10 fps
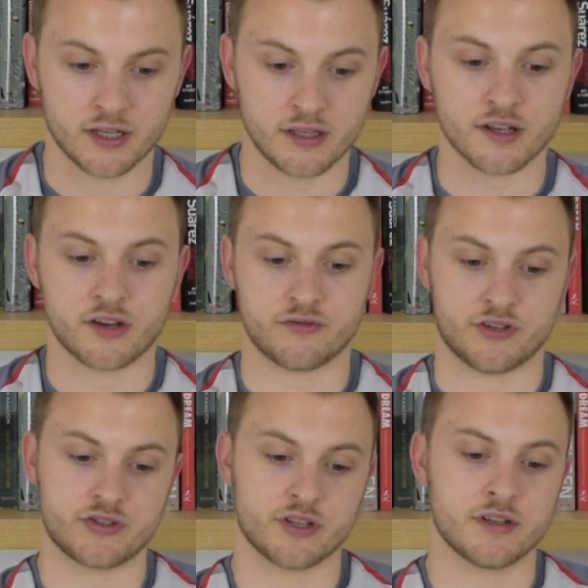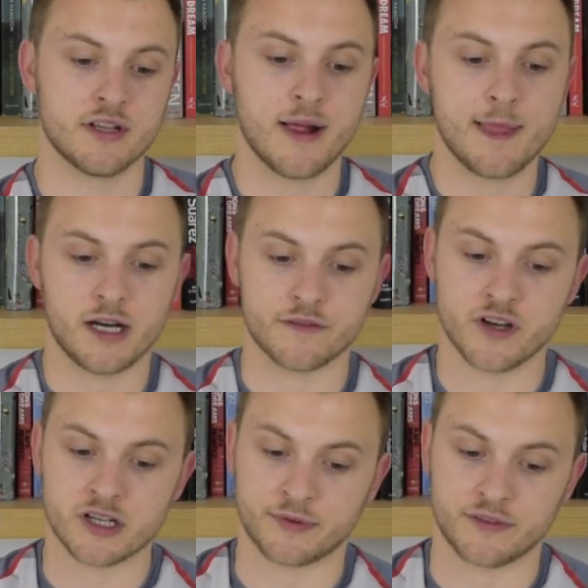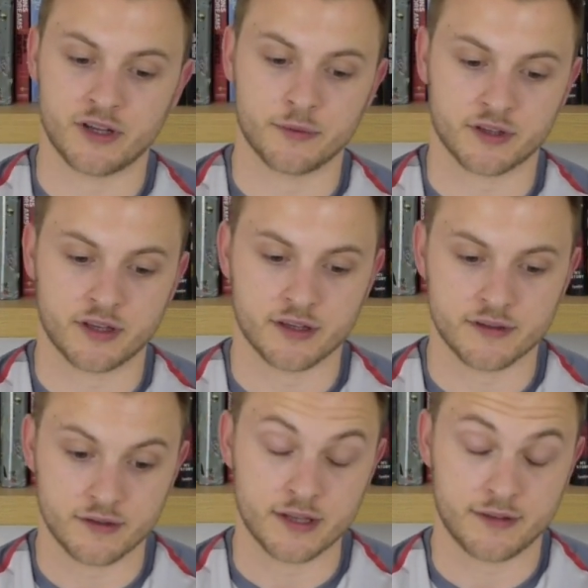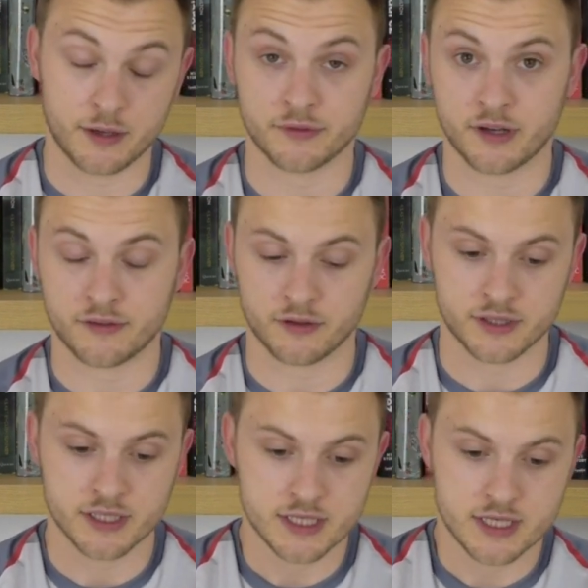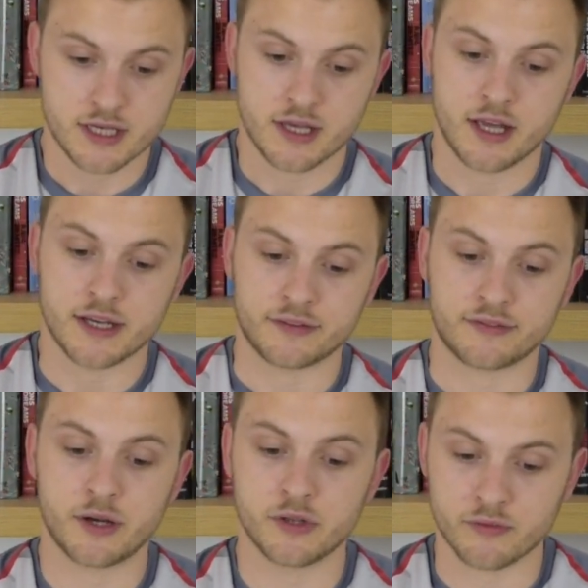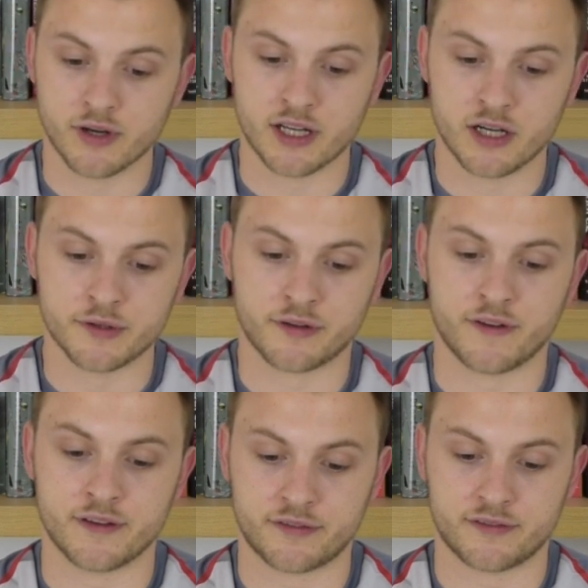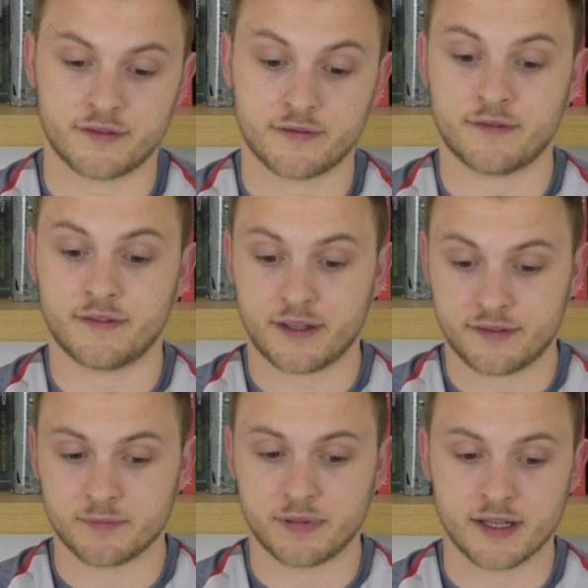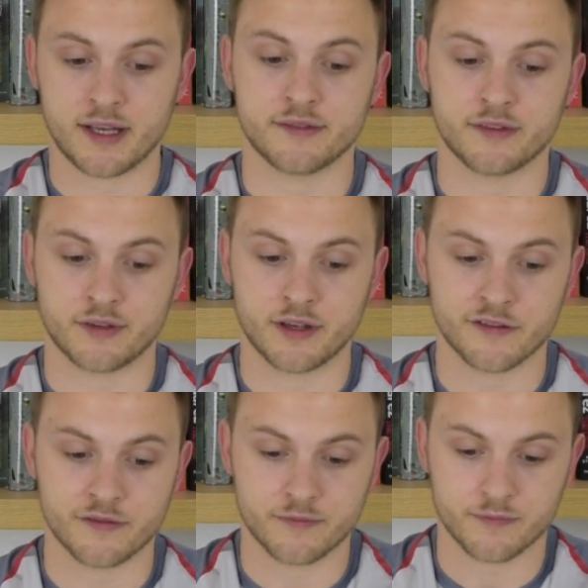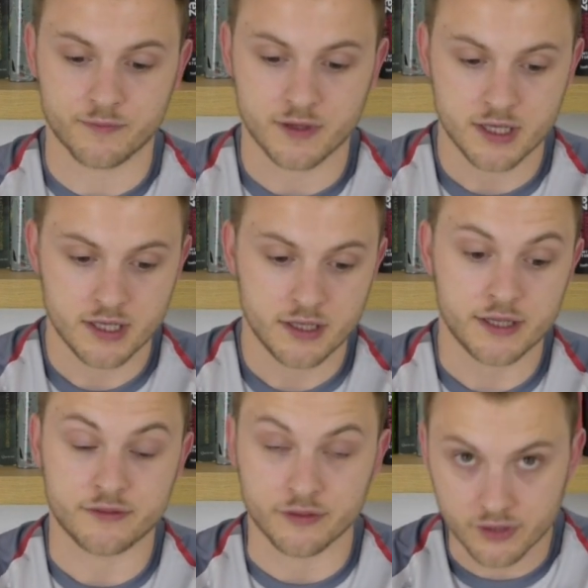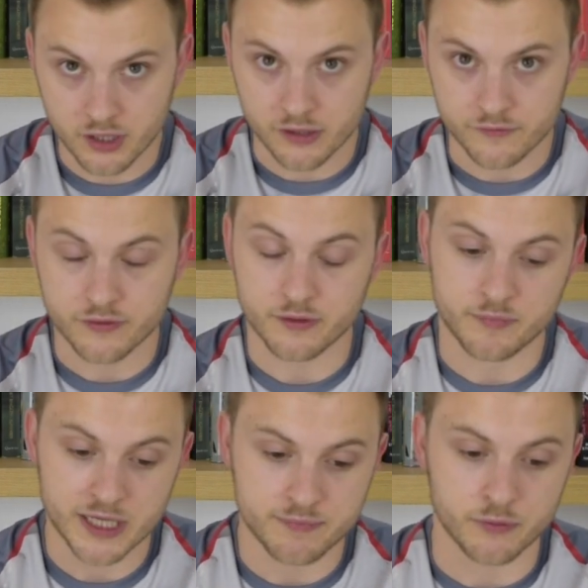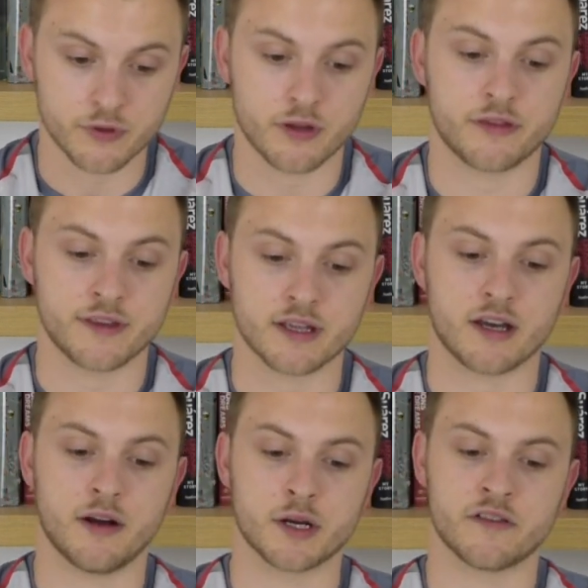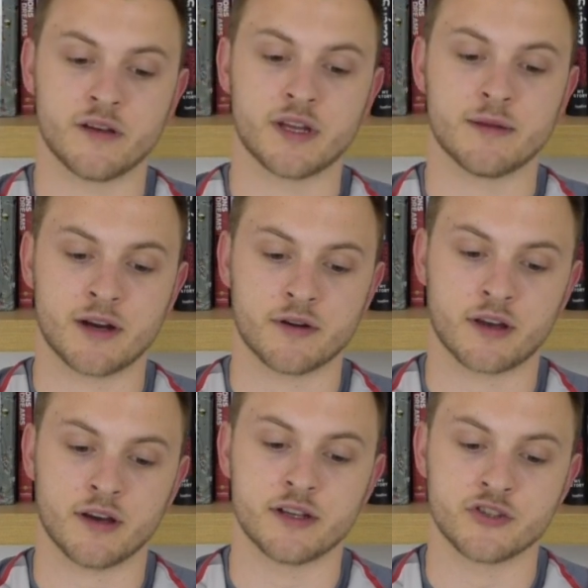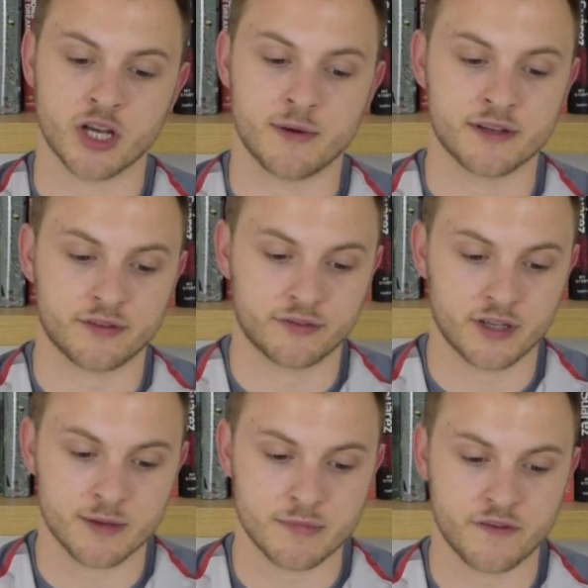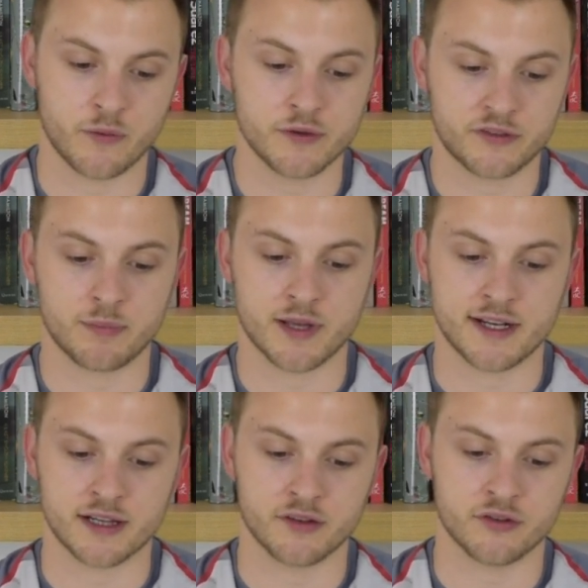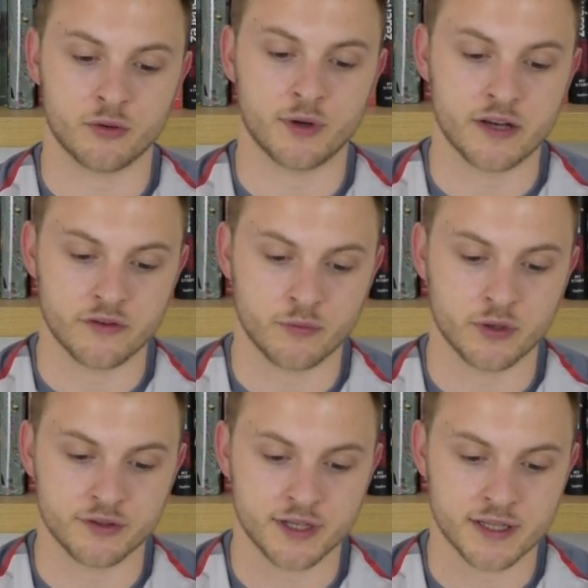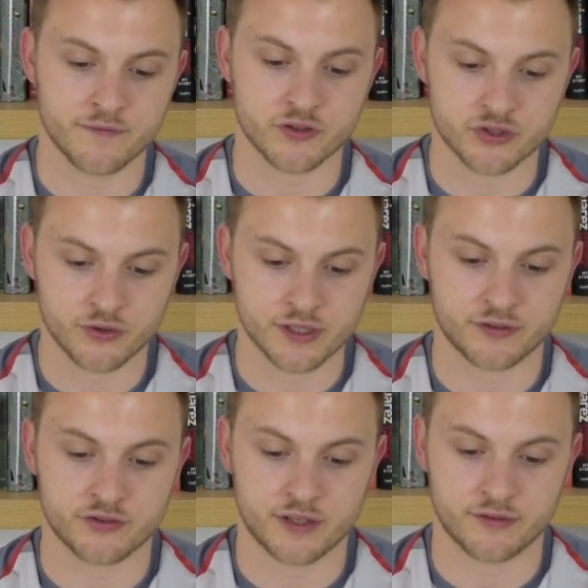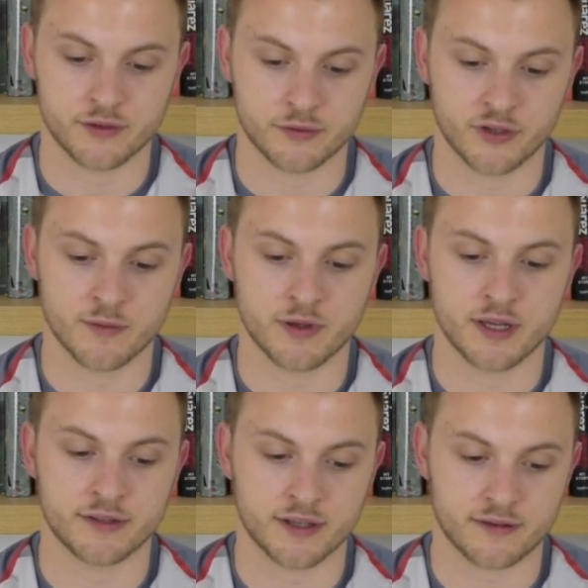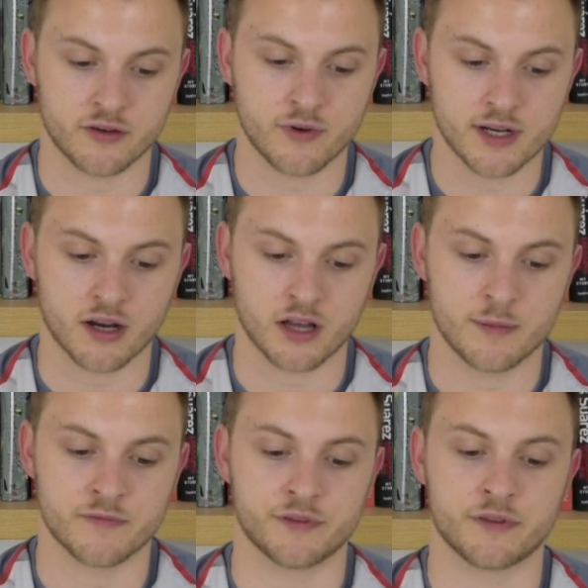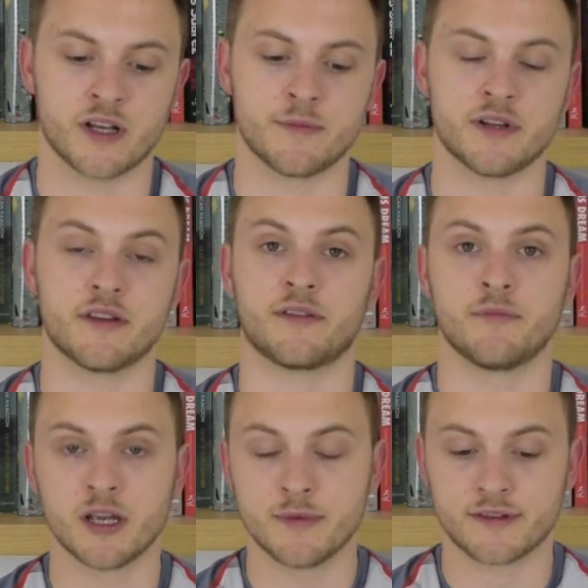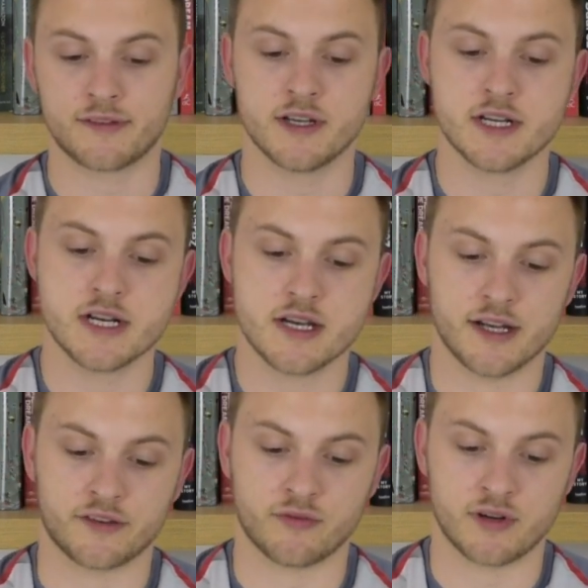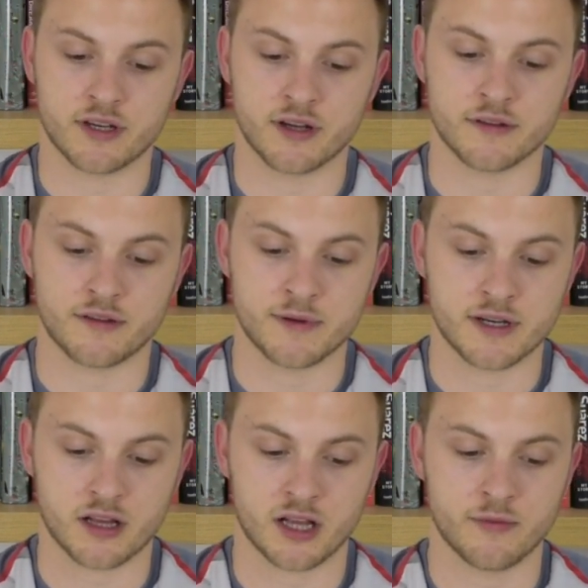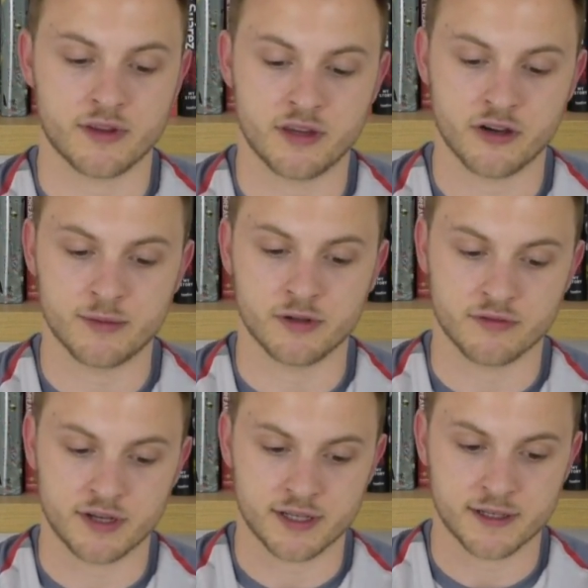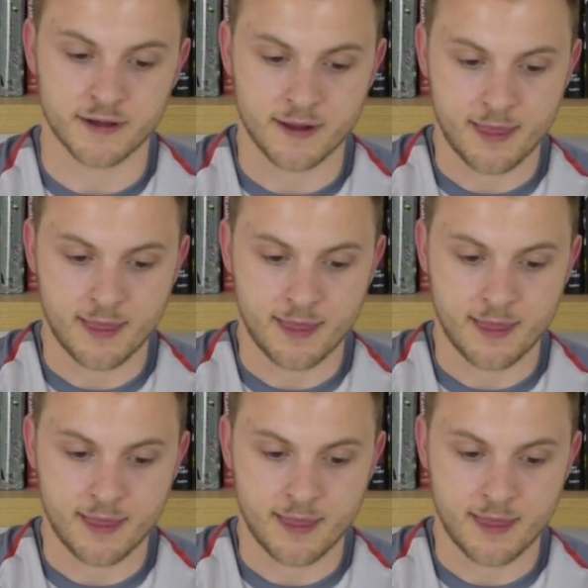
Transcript: I like Christian. I've known him since I was a kid. Since he was a kid, sorry. He's still not really old. He's a fantastic player. He's deserved. It's deserved. People think highly of him in America, in Germany. It's the same. If he wants to play in England or whatever one day, then for sure he has a chance to do so. But he's at a really good club for his development at this moment. It's really good to be at a club where they know him already.